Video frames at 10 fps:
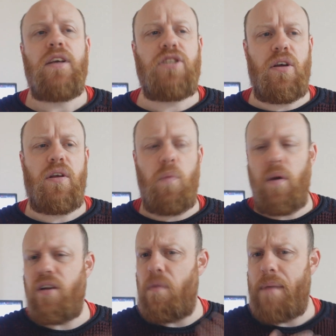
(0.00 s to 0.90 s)
So you
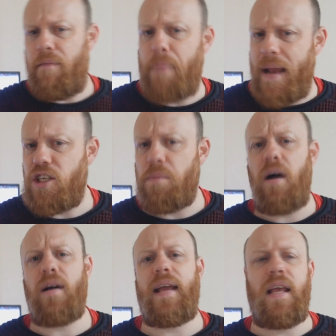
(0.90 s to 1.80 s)
want to do a bit of
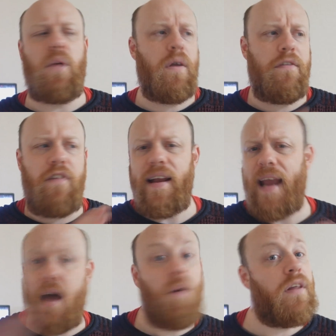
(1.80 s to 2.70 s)
benchmarking, you want to find
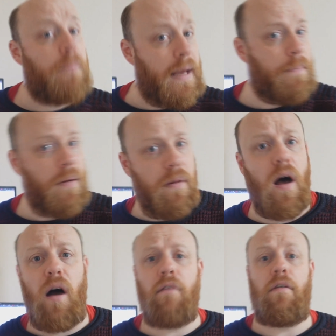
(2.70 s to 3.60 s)
out how other people
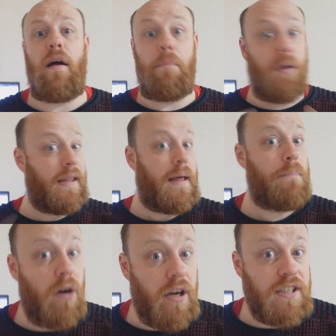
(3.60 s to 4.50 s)
are putting their
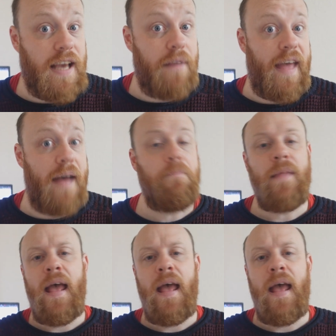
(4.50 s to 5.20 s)
products out there.